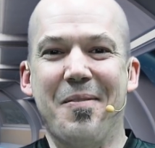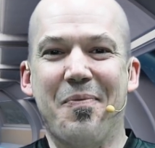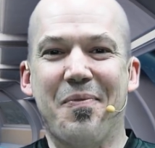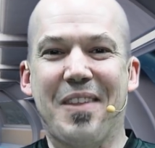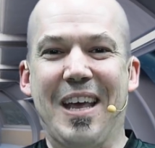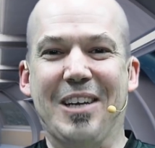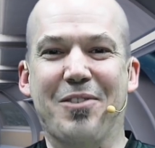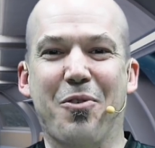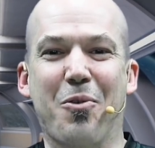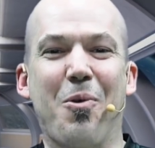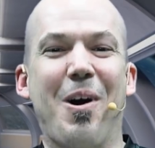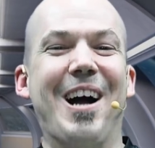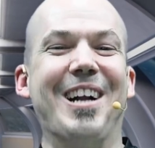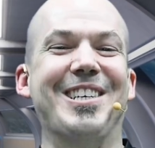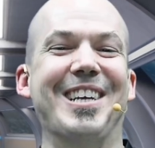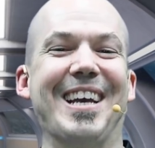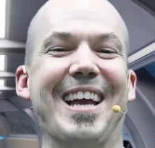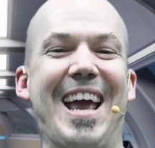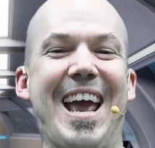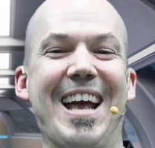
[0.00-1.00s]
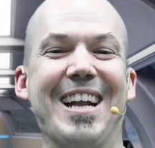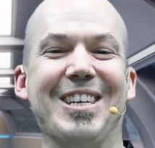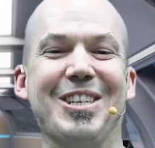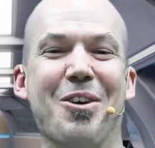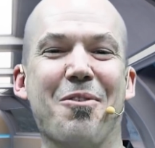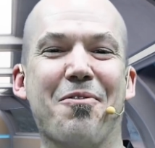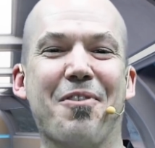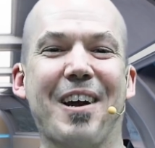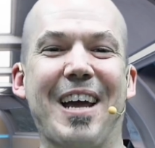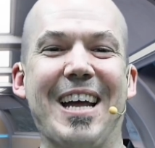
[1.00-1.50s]
Thanks for watching, and
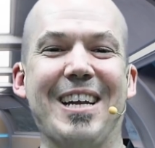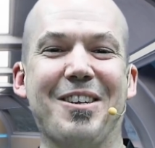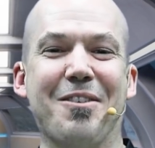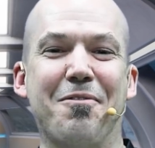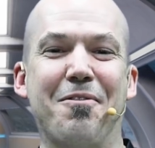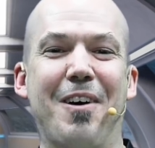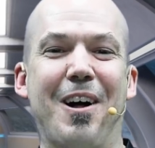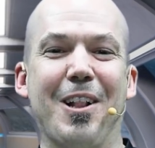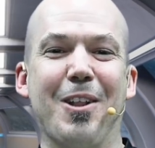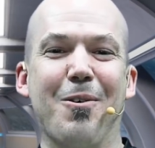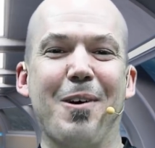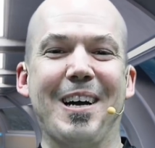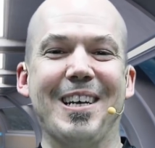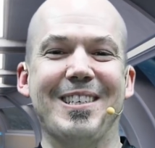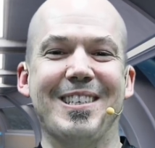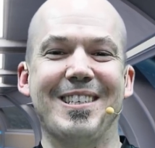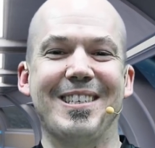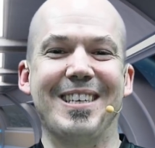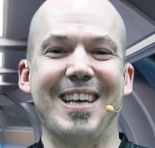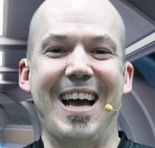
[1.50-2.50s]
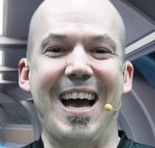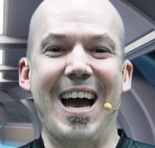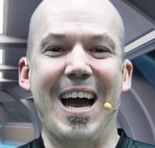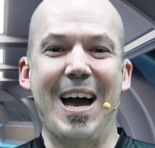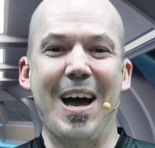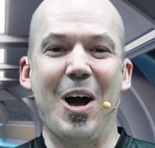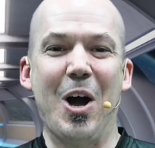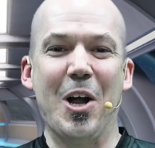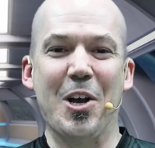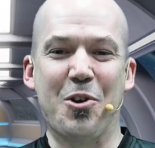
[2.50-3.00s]
don't forget to follow us
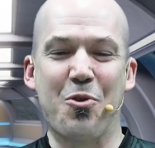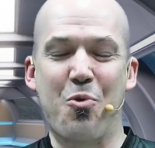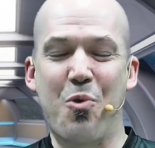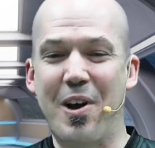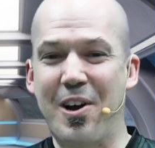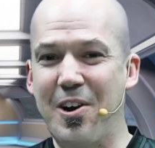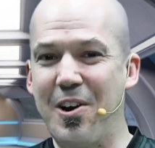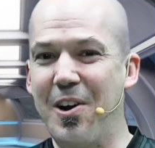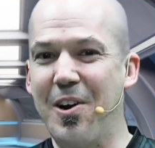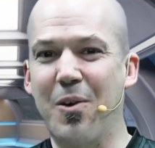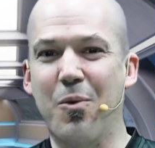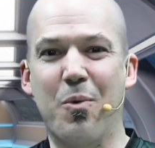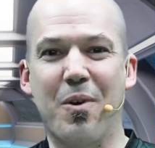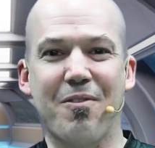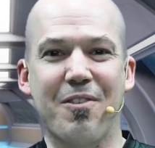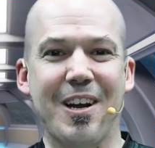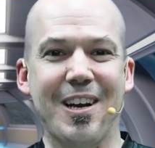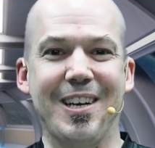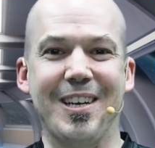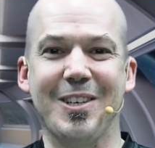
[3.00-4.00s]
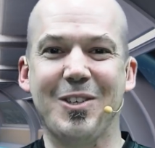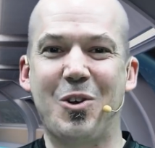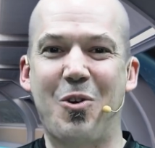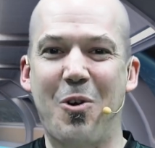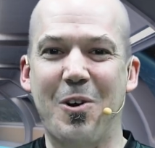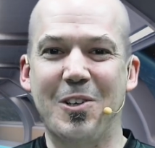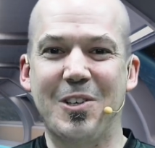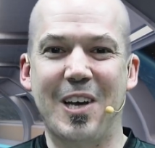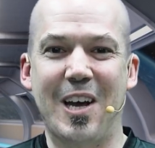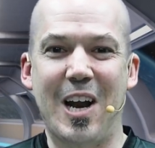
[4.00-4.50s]
on Twitter. We've got a
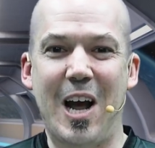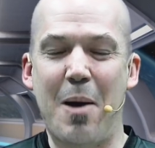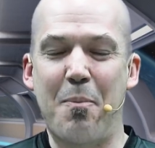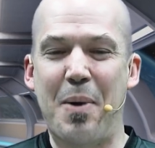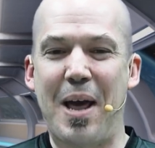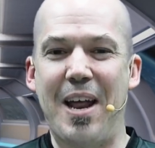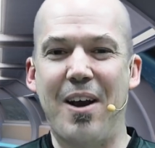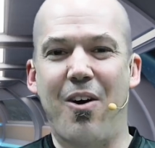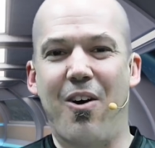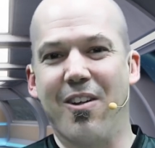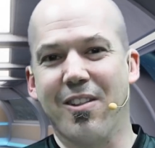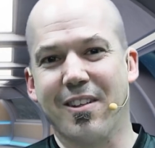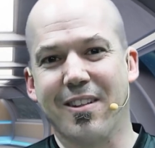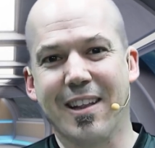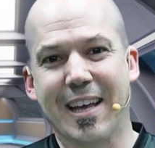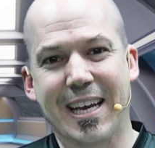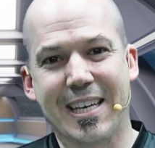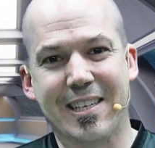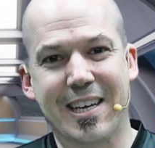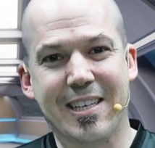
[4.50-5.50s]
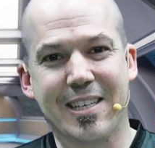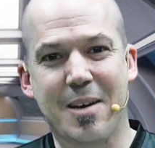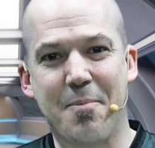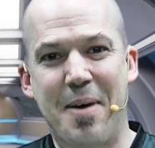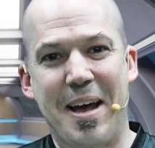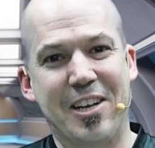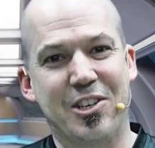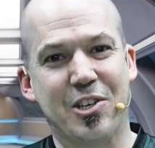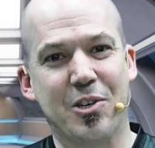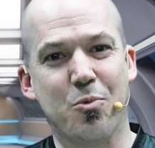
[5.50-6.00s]
Discord set up, and all the links, as I
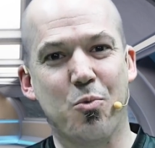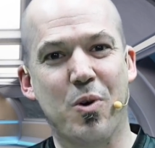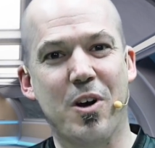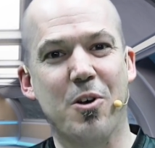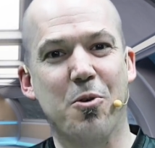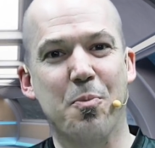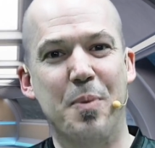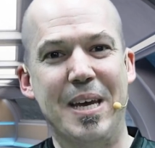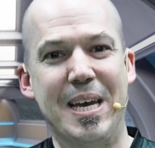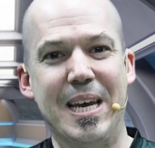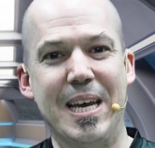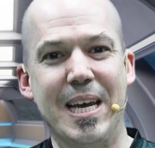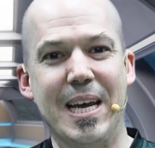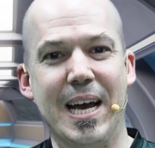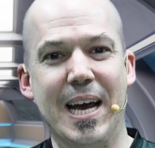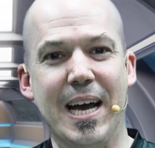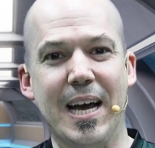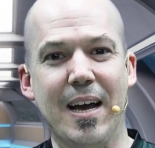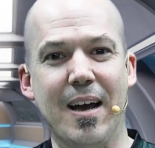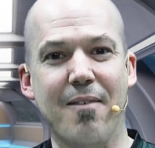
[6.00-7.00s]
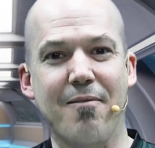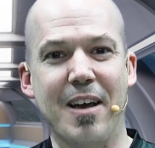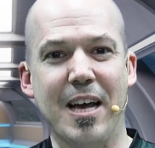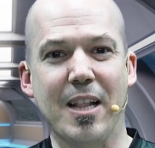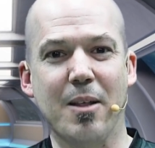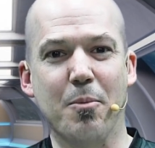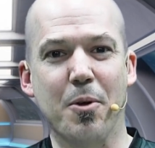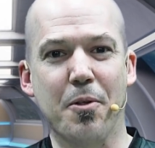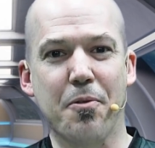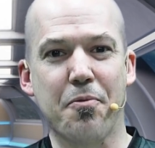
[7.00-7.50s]
mentioned, will be
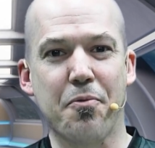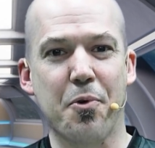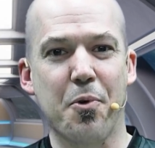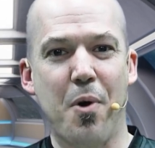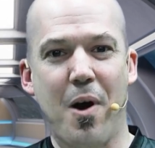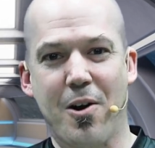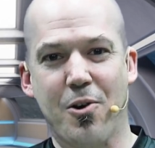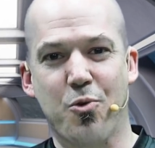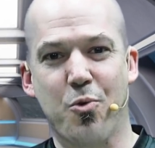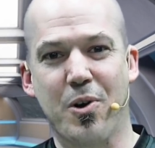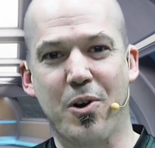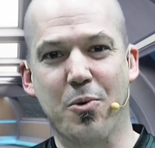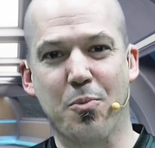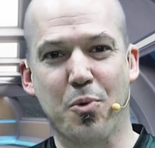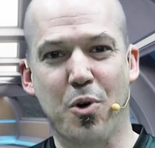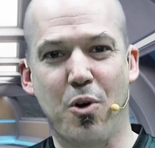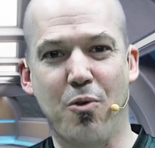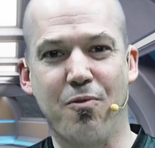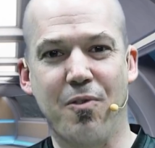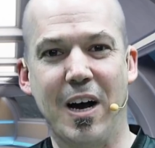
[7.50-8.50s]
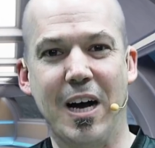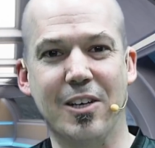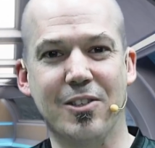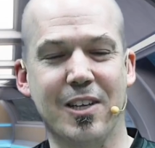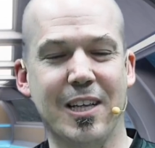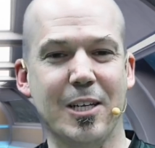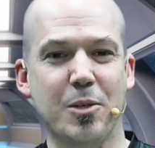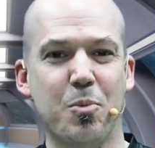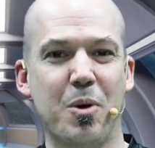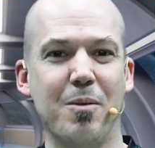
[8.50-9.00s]
available through our Twitter profile,
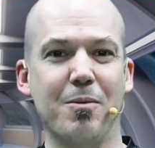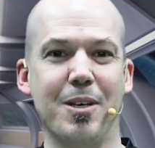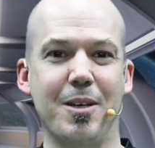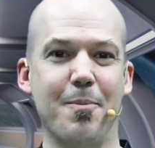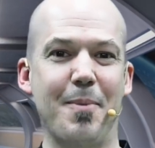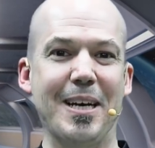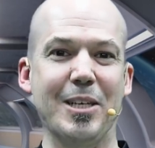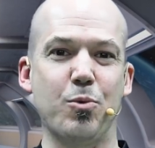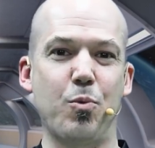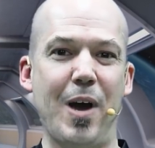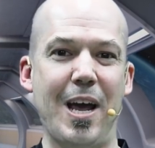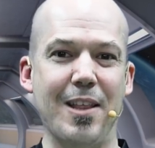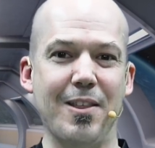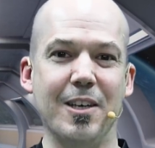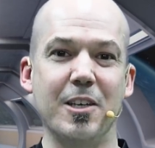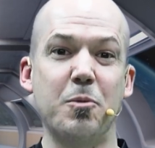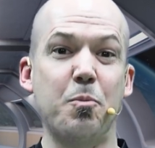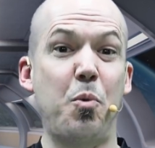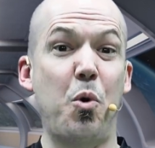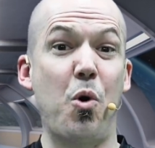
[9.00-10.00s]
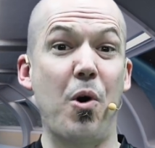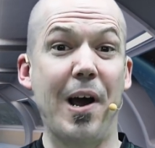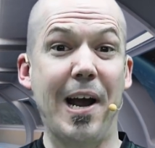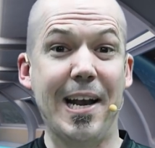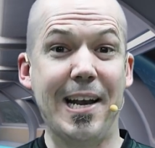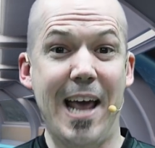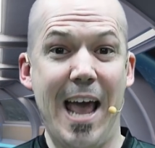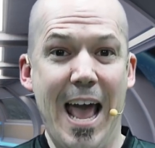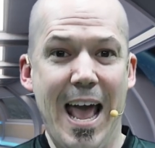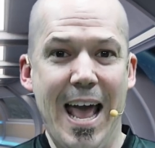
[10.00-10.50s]
so that's probably the best way at this
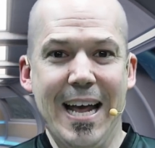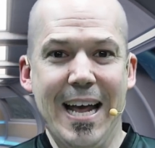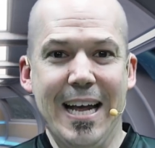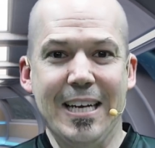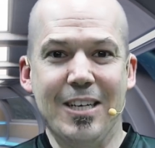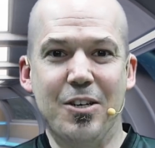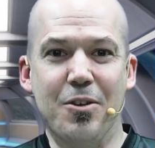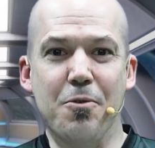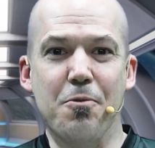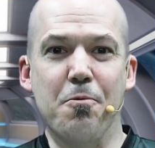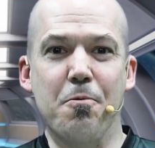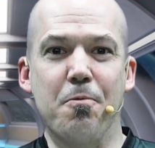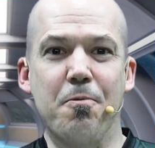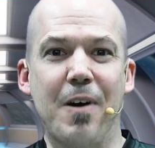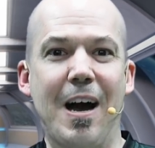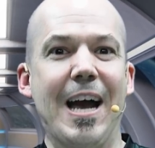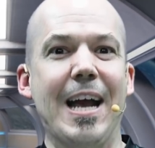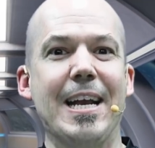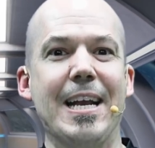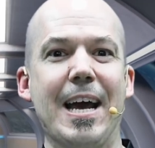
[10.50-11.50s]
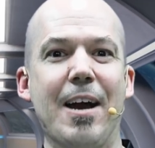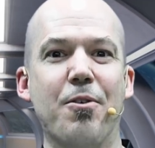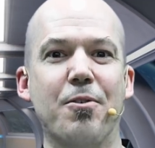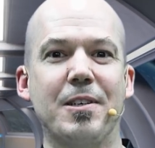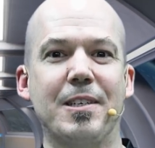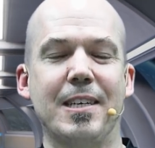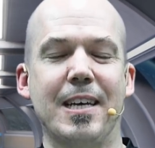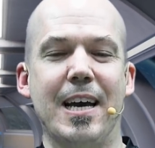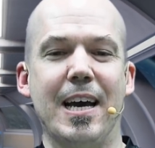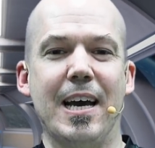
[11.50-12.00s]
point to find
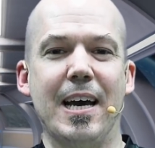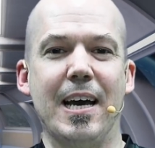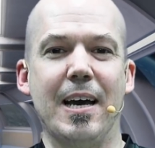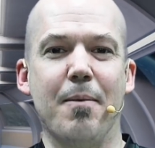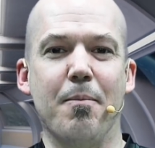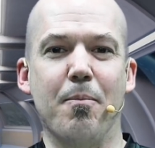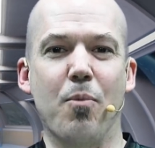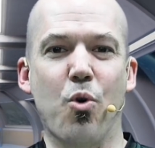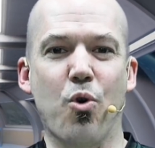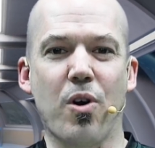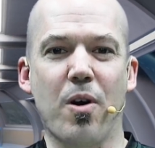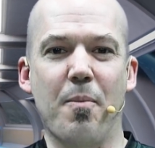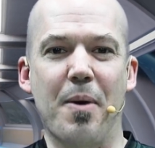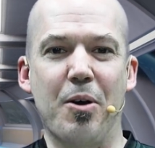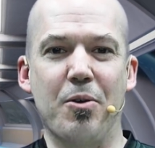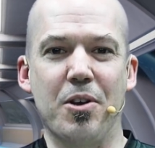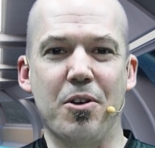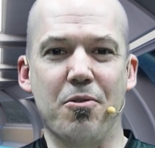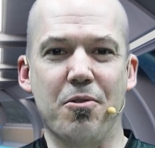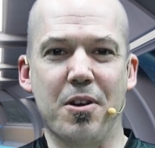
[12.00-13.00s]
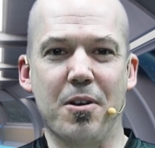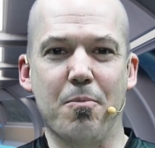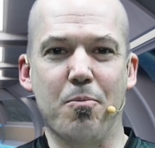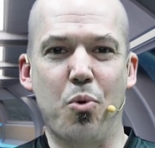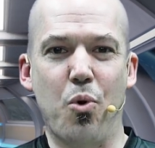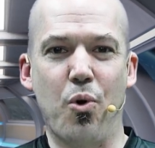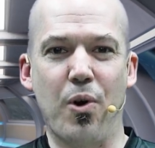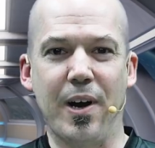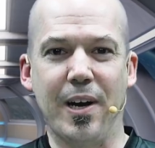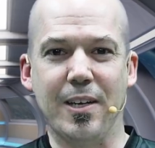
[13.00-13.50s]
out more about Union
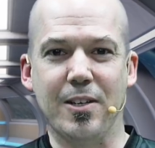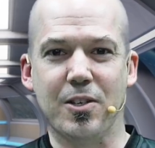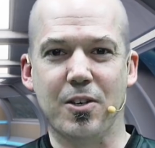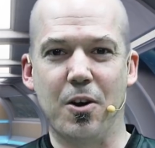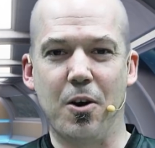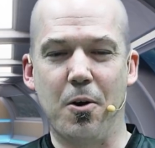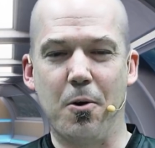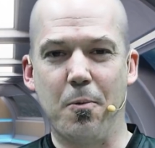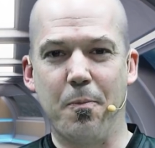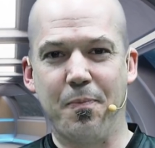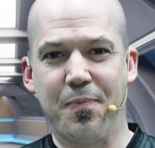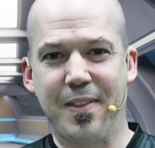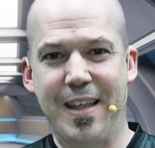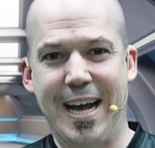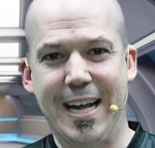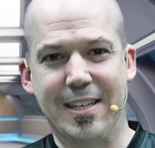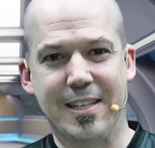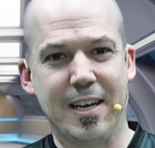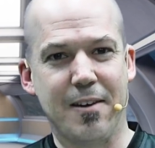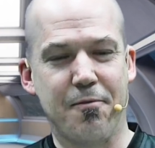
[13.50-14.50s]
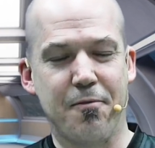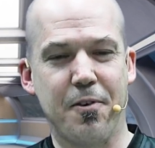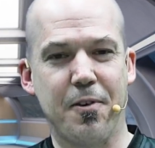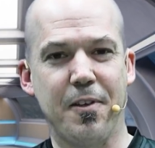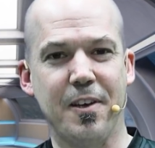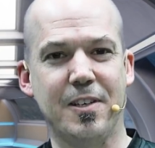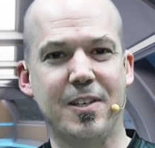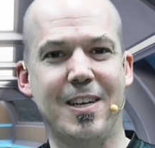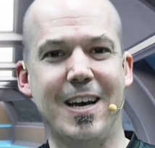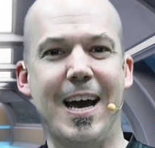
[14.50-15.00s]
Point. So that's it for
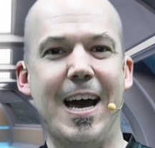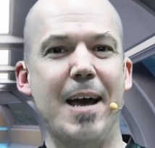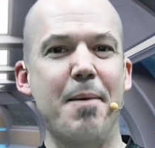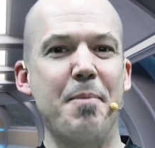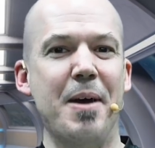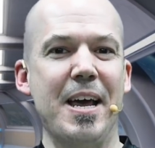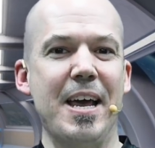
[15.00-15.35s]
this time.